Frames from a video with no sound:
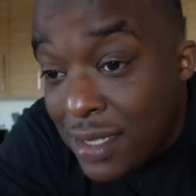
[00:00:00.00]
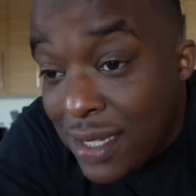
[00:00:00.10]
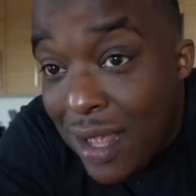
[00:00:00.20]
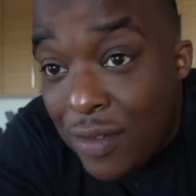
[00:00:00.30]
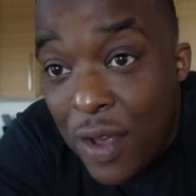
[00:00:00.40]

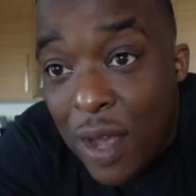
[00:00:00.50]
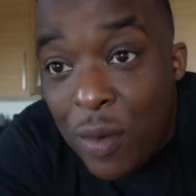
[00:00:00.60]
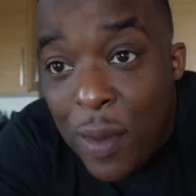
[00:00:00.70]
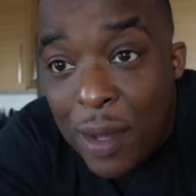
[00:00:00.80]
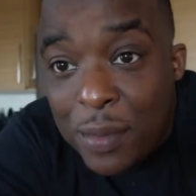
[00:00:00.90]
satisfied
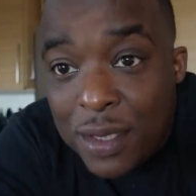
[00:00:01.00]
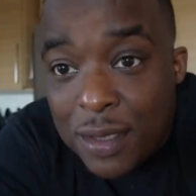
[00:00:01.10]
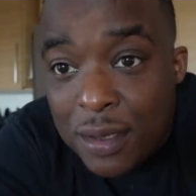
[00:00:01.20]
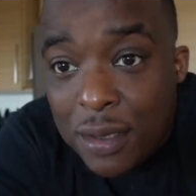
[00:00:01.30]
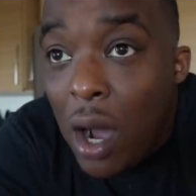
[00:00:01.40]
with my
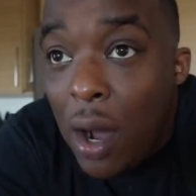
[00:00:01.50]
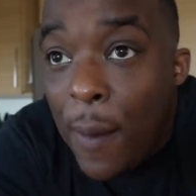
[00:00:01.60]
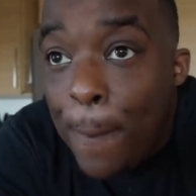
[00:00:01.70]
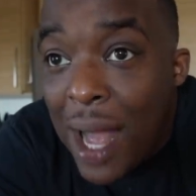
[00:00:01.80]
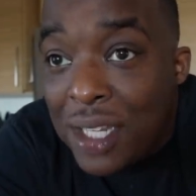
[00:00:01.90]
procedure.
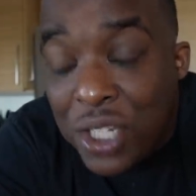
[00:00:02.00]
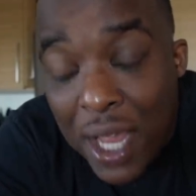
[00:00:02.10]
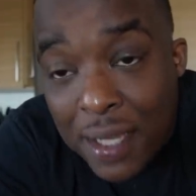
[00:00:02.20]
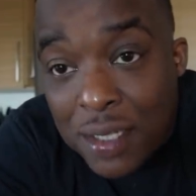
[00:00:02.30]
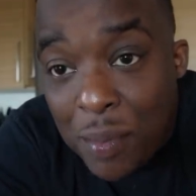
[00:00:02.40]
Um, I
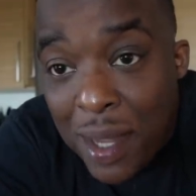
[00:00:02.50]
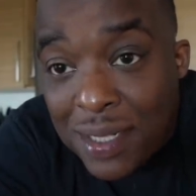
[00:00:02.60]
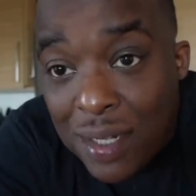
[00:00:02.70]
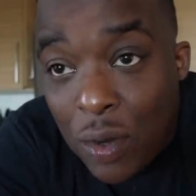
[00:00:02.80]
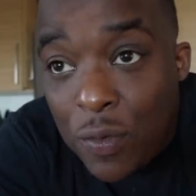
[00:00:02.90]
changed
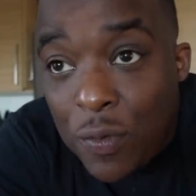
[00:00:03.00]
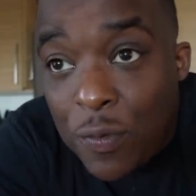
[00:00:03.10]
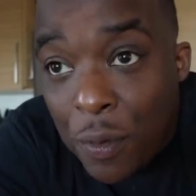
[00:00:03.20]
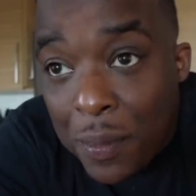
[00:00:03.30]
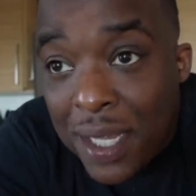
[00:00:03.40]
myself
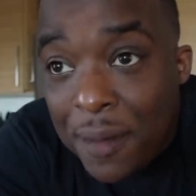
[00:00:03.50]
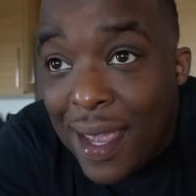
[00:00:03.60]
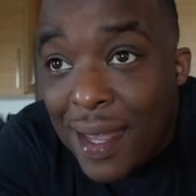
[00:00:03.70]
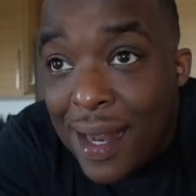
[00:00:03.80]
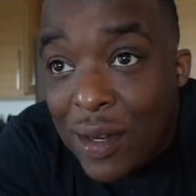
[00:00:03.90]
for me
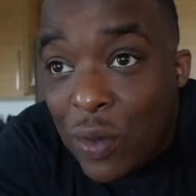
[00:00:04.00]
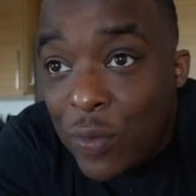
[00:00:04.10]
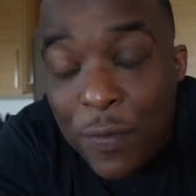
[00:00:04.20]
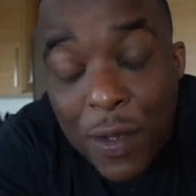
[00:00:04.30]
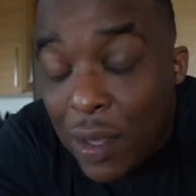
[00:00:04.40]
and I don't
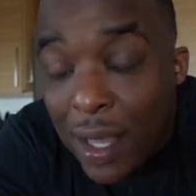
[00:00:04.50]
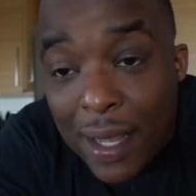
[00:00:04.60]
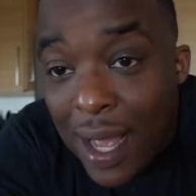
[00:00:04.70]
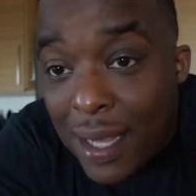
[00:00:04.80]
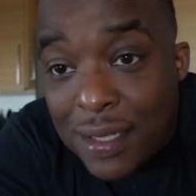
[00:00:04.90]
feel
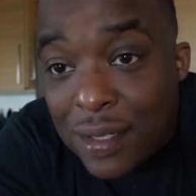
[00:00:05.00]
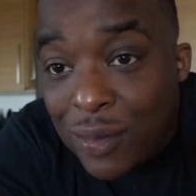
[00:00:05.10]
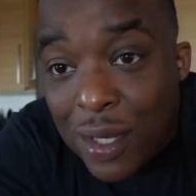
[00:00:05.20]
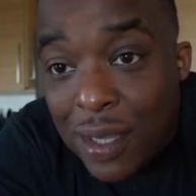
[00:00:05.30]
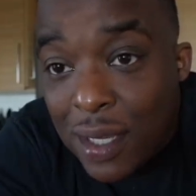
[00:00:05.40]
like I should
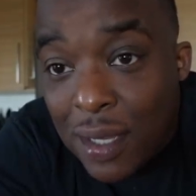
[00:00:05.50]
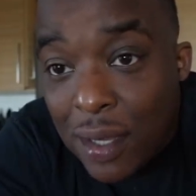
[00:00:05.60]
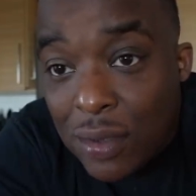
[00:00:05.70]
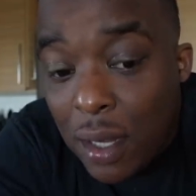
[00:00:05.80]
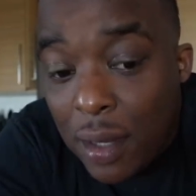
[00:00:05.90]
do anything
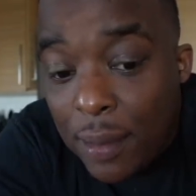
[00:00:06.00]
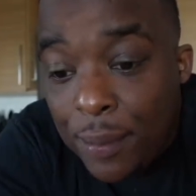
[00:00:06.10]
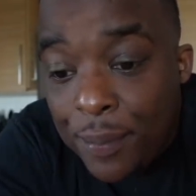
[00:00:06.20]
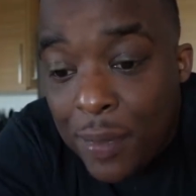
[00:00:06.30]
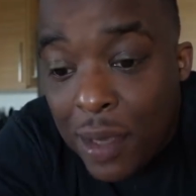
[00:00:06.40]
else.
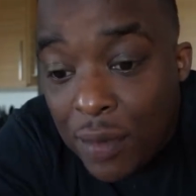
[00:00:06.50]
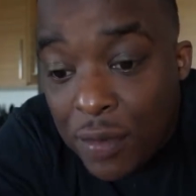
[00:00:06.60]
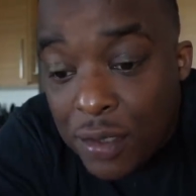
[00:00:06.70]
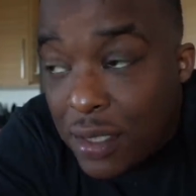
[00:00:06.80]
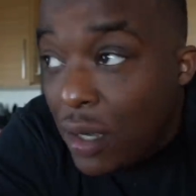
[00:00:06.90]
Um, love
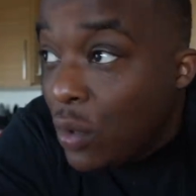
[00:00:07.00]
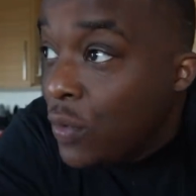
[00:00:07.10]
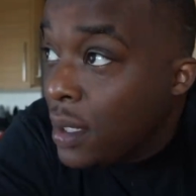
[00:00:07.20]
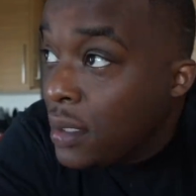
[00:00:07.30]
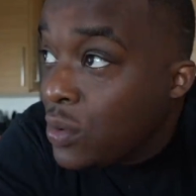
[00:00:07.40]
yourself
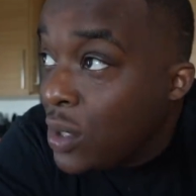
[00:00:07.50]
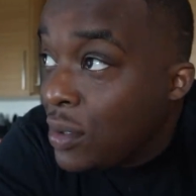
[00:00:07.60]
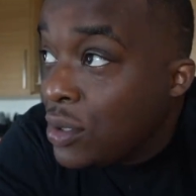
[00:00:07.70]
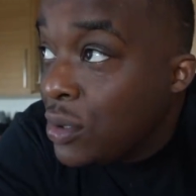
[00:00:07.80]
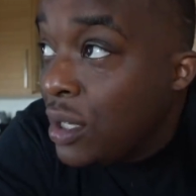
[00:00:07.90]
because
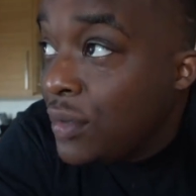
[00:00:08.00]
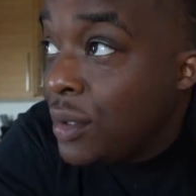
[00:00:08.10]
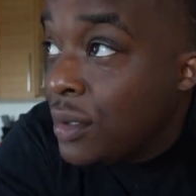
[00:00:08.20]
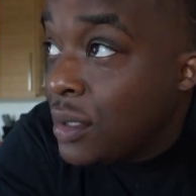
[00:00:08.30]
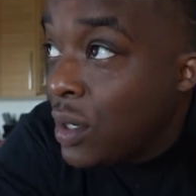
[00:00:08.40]
without you
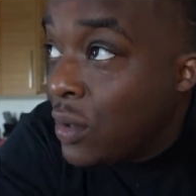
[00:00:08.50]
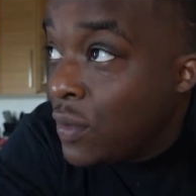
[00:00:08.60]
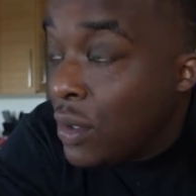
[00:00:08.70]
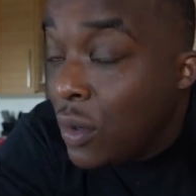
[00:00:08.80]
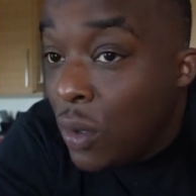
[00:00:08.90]
loving
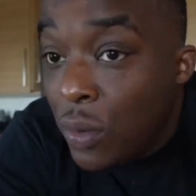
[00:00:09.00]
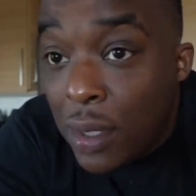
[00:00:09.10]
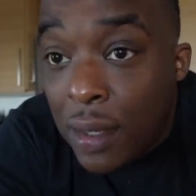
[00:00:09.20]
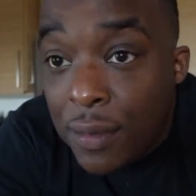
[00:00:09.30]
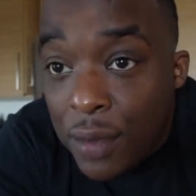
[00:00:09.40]
yourself, no one
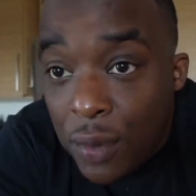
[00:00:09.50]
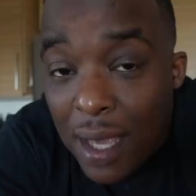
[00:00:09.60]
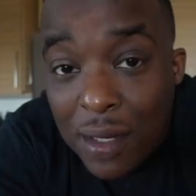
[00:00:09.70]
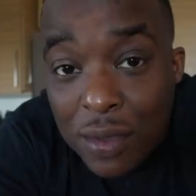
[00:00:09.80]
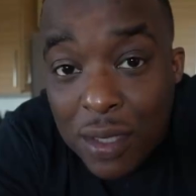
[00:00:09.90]
will love you.
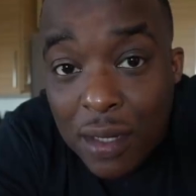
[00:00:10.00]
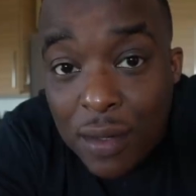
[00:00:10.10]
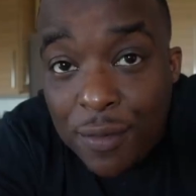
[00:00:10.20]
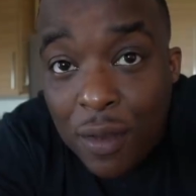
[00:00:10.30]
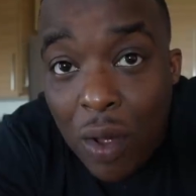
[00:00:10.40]
And they'll take
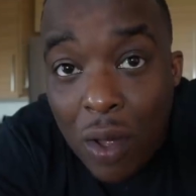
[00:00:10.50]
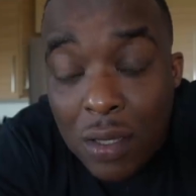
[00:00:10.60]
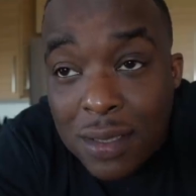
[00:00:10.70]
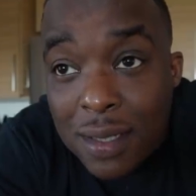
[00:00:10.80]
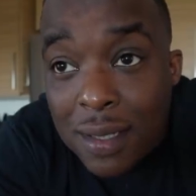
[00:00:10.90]
your
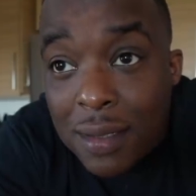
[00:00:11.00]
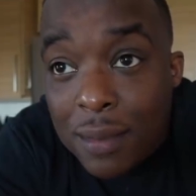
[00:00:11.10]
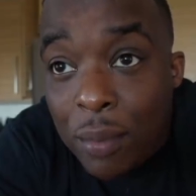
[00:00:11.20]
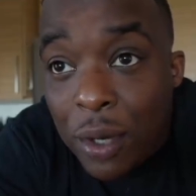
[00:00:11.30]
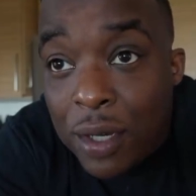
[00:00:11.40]
flaws
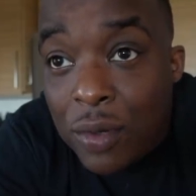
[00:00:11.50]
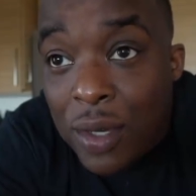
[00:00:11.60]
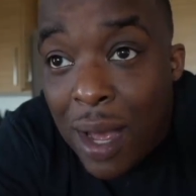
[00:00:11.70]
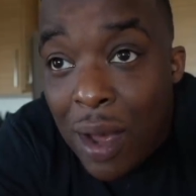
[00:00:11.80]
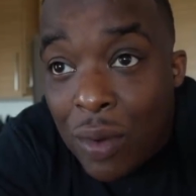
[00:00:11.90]
and bring you
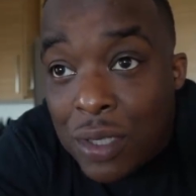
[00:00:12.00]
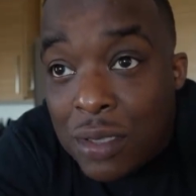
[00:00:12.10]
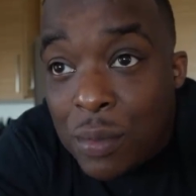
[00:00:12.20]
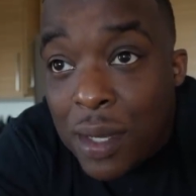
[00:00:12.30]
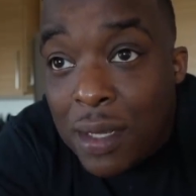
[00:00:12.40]
down
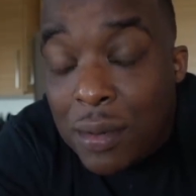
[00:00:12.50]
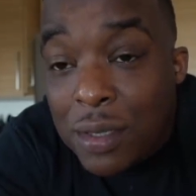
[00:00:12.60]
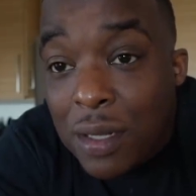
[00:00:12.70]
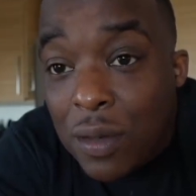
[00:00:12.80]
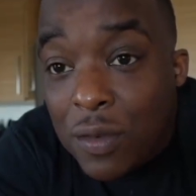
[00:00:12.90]
just to make
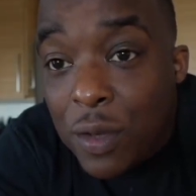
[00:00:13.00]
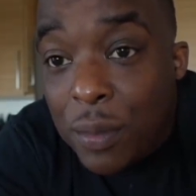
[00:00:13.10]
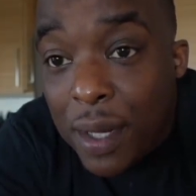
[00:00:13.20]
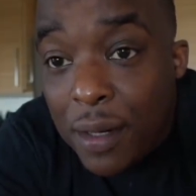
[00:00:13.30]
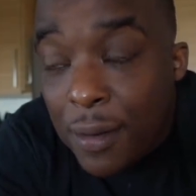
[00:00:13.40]
themselves feel
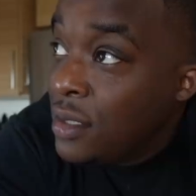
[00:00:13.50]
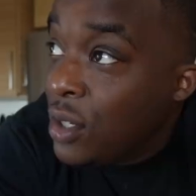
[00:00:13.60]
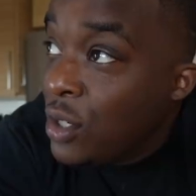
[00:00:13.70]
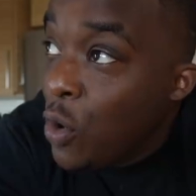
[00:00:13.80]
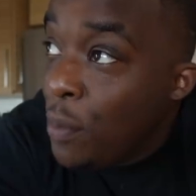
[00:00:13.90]
better.
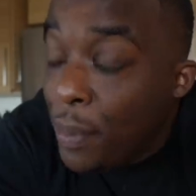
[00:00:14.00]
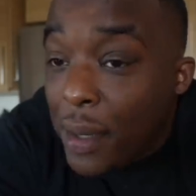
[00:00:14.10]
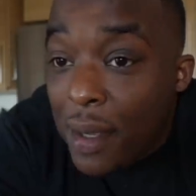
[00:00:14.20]
So nope,